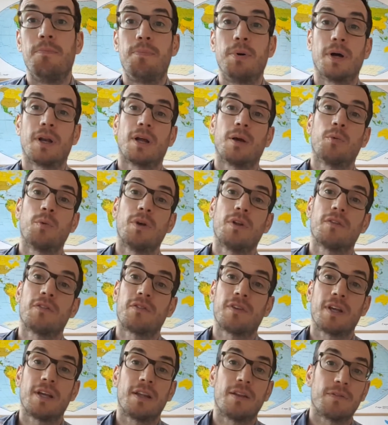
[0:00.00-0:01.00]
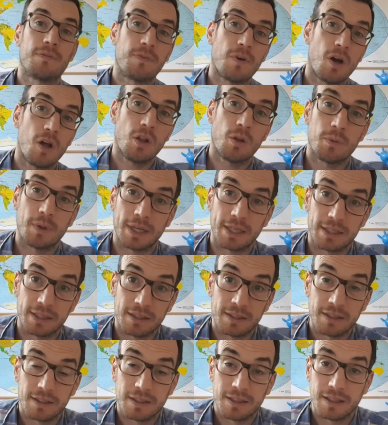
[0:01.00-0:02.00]
But I will say the following.
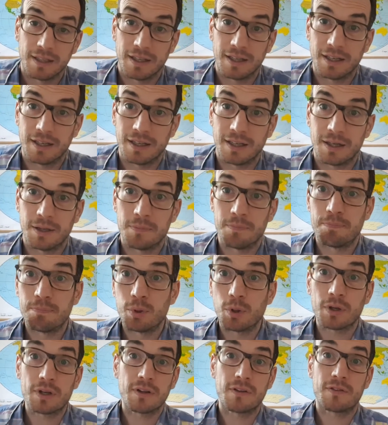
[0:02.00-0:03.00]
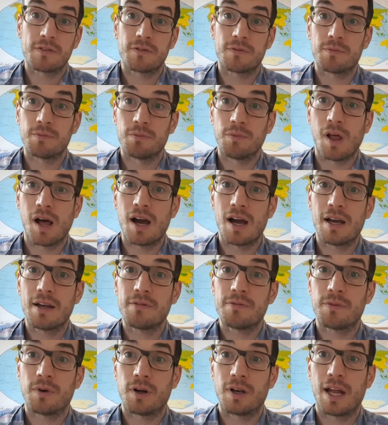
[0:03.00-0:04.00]
Book is
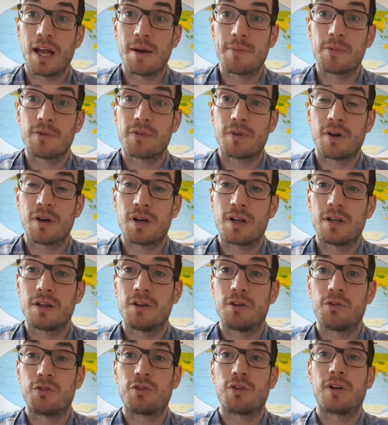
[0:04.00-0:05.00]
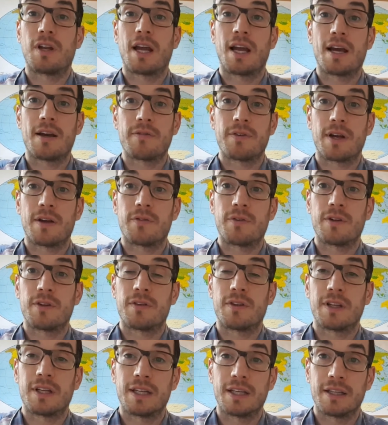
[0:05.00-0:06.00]
live on Amazon. You should have
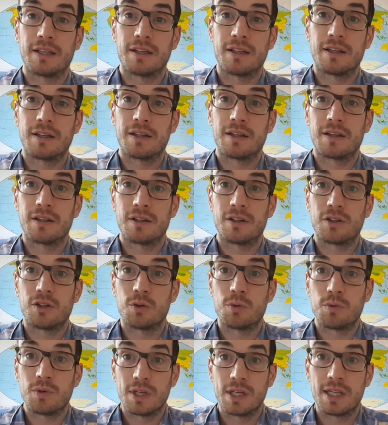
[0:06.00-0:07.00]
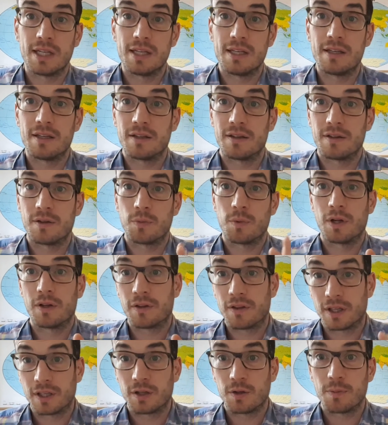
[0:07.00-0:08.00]
everything you need. The one
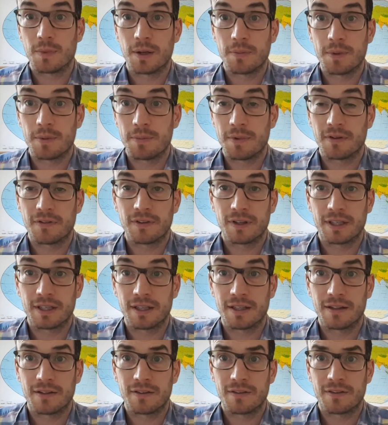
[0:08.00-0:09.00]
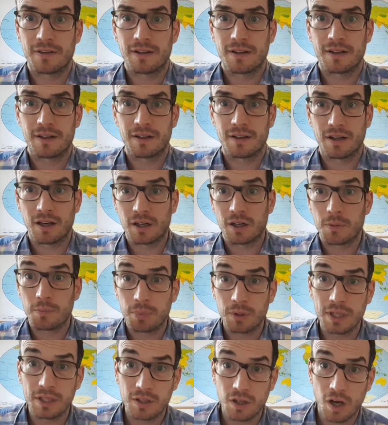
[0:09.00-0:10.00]
thing you might be missing is a
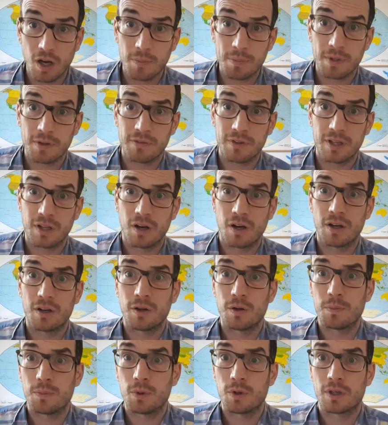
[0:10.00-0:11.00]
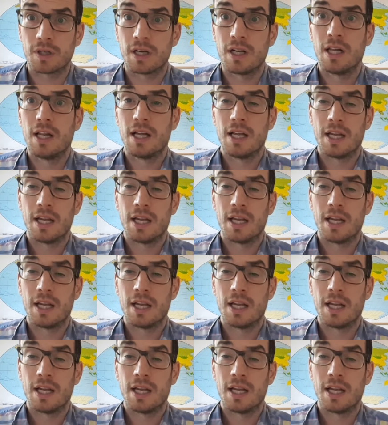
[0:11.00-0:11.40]
complete copy of the audiobook.